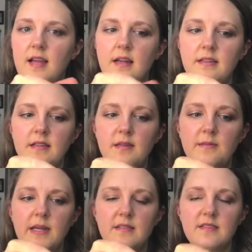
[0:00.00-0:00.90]
got a little
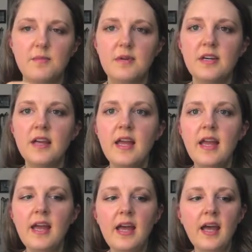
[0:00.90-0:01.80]
metal zipper.
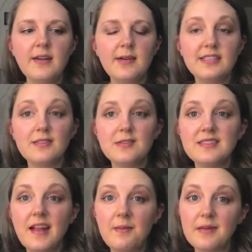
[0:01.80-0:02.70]
Anyway, so it's
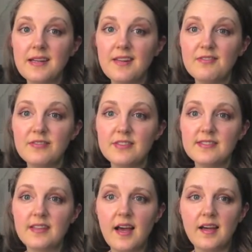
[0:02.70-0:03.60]
not big enough for
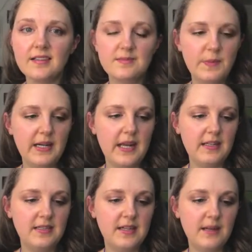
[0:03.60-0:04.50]
socks, but it
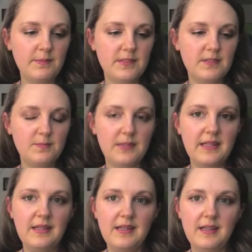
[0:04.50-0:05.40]
ended up
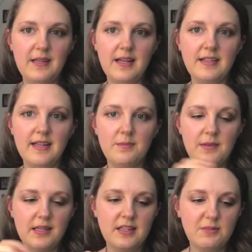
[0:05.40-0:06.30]

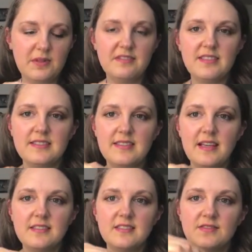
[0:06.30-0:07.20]
being the perfect
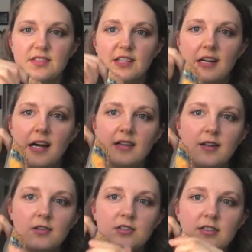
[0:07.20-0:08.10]
size for a
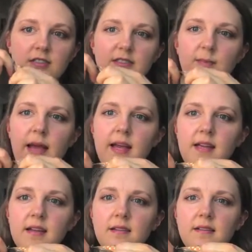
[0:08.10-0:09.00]
Notions
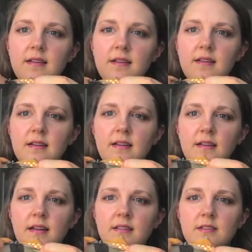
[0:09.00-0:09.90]
bag.
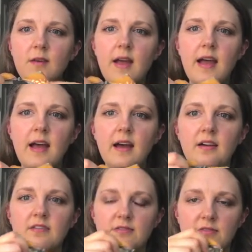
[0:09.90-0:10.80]
So I
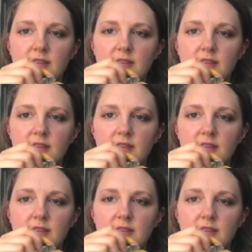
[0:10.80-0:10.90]
have